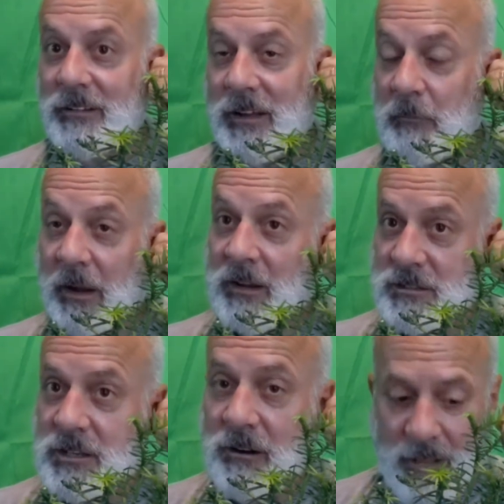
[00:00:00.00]
I might
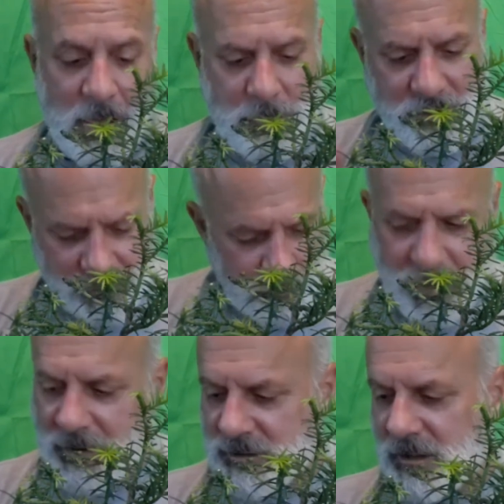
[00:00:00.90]
consider that, but it
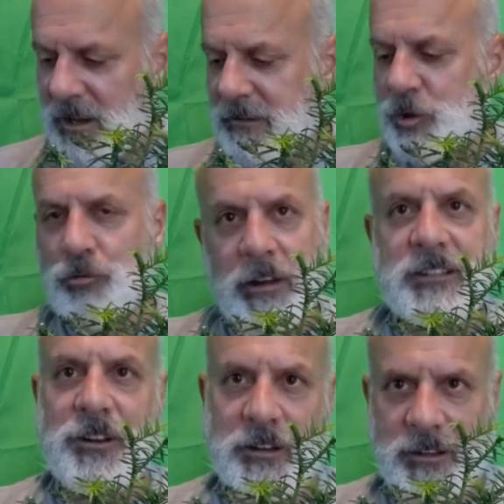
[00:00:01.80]
depends. The
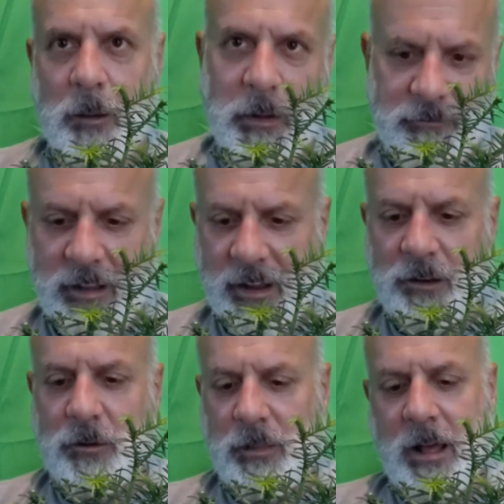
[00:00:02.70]
tree's going to tell me if I can
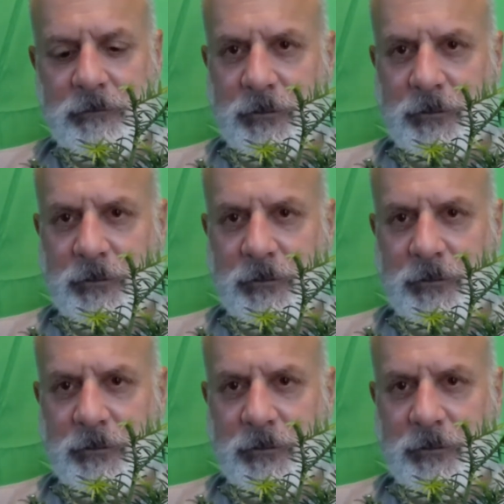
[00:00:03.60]
do that.